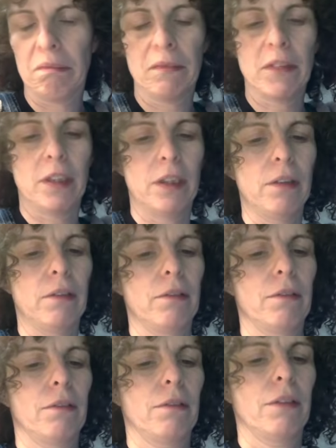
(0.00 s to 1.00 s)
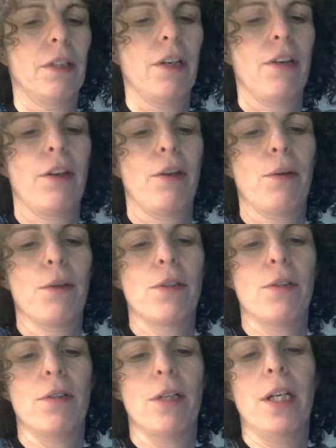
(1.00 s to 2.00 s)
don't know, anything you want to
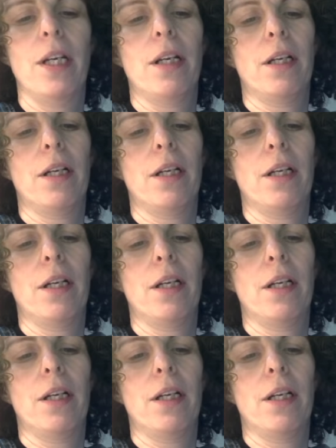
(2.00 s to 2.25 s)
really.